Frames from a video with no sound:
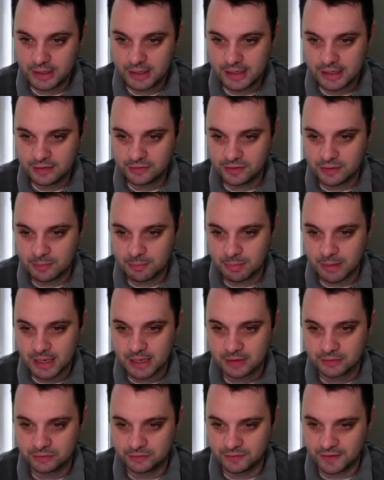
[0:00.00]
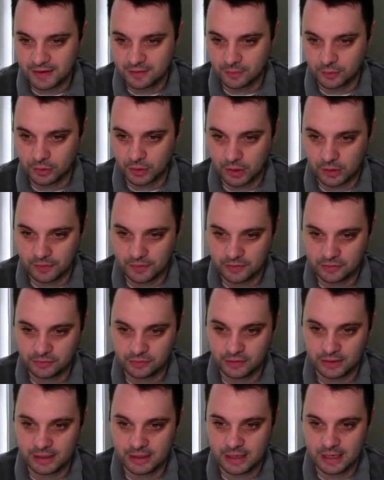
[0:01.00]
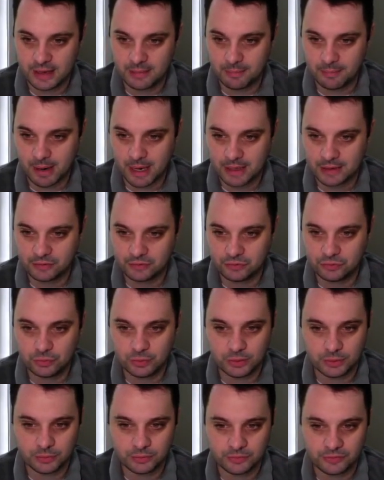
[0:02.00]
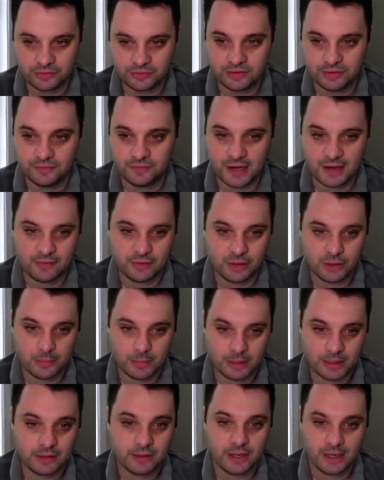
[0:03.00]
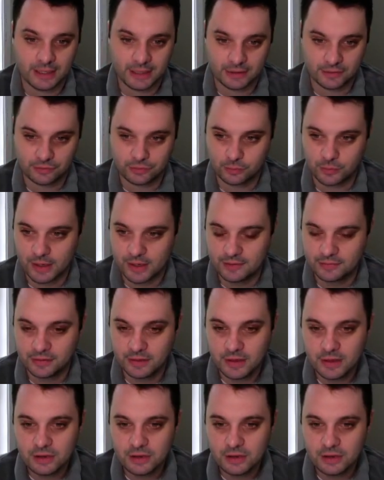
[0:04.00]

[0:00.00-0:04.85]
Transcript: He's the biggest favorite on this slate at -265 on the money line against the Rays.